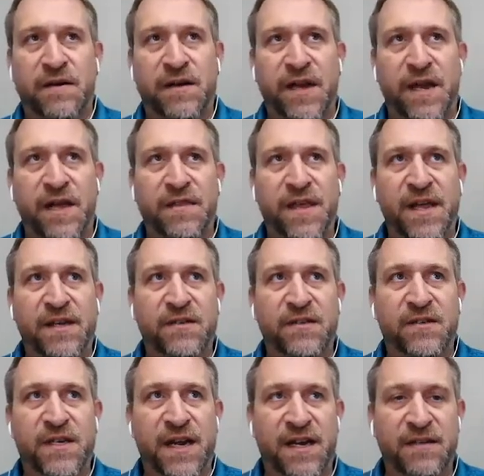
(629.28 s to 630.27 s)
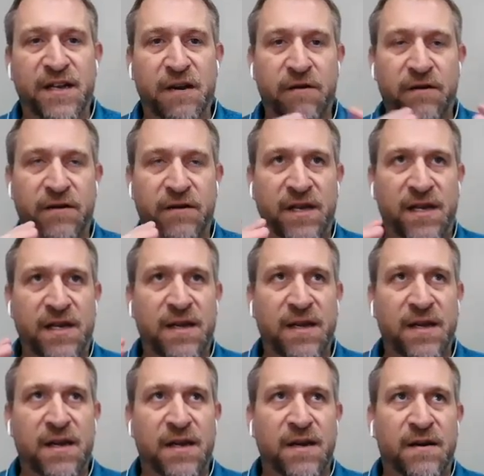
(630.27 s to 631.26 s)
And then secondarily,
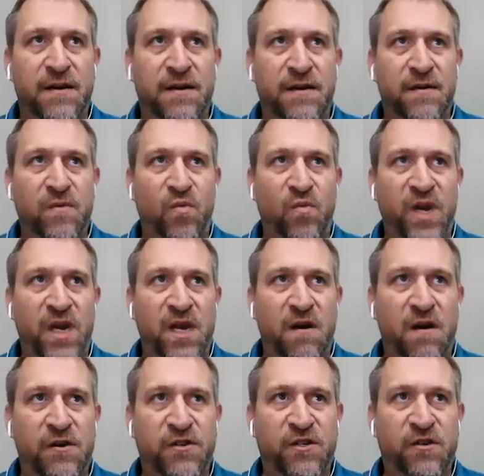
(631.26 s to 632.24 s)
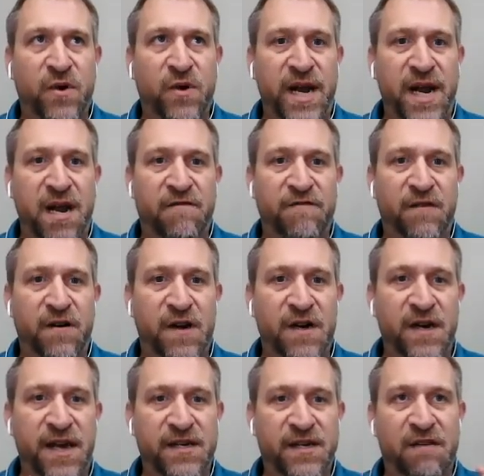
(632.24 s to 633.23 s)
we also have a
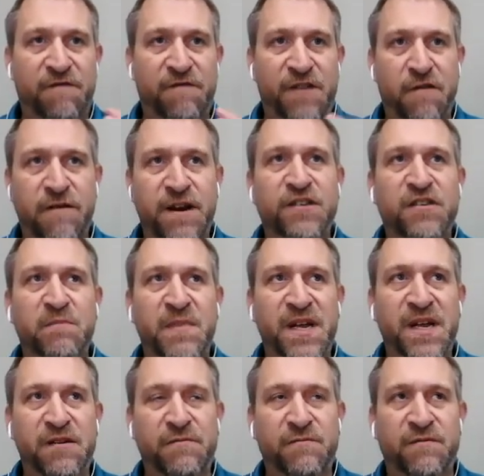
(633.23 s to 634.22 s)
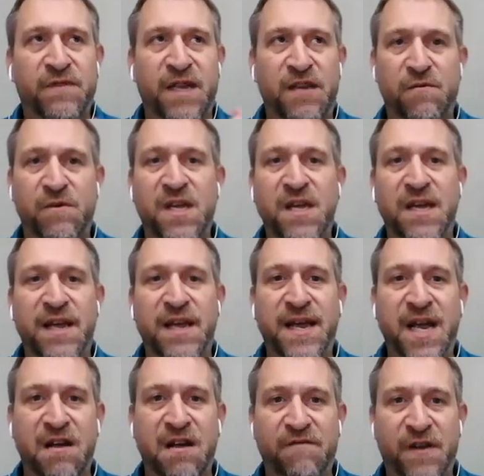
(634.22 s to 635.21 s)
nice configuration menu that you can't
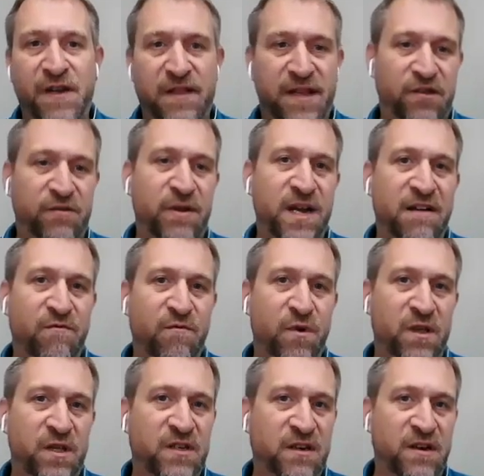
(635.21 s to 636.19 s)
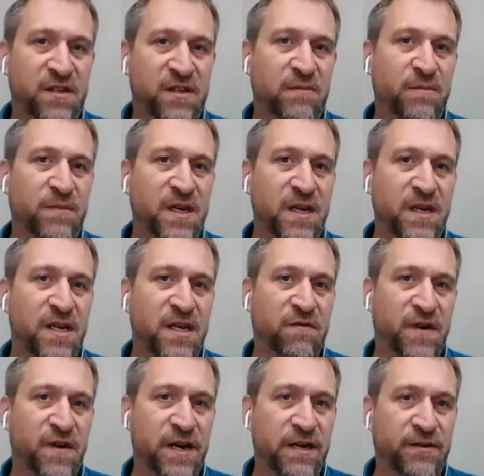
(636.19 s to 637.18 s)
have unless you have one of these custom EDS
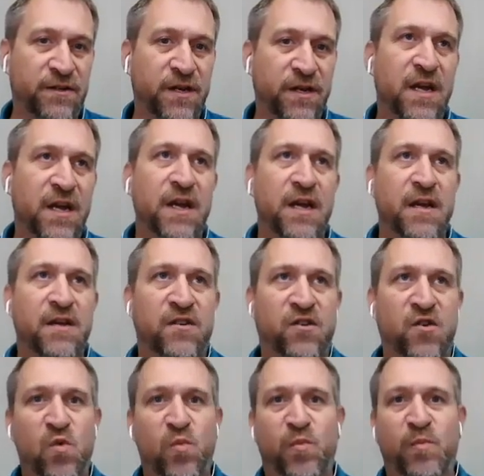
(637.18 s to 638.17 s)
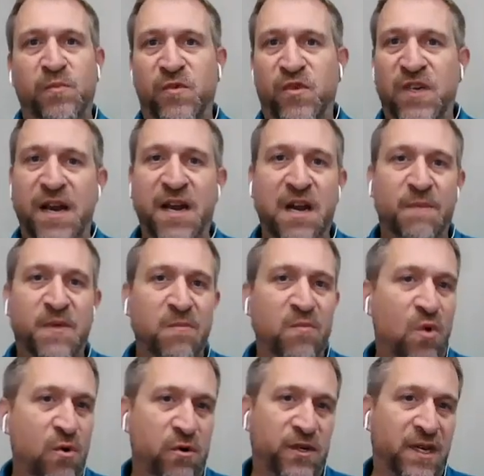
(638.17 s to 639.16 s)
files. So setting up the
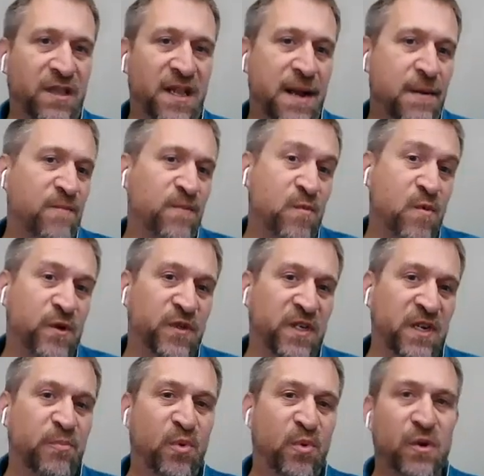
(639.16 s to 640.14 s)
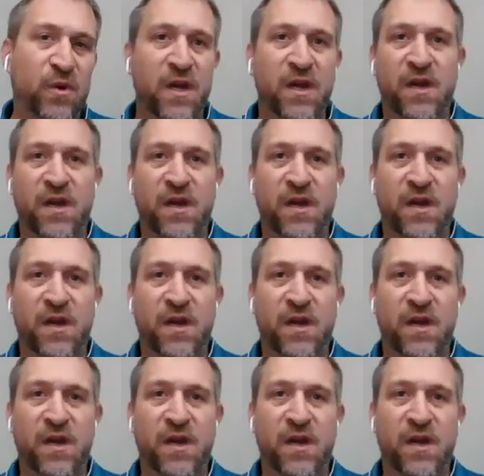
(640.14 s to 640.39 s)
motor is a lot more simple.